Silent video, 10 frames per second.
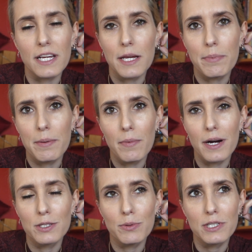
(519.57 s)
keep in
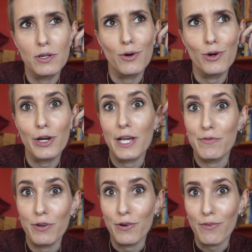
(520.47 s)
mind when you're looking
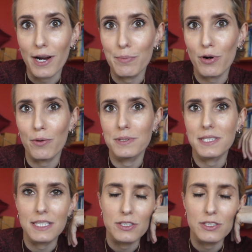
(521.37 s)
for the right property.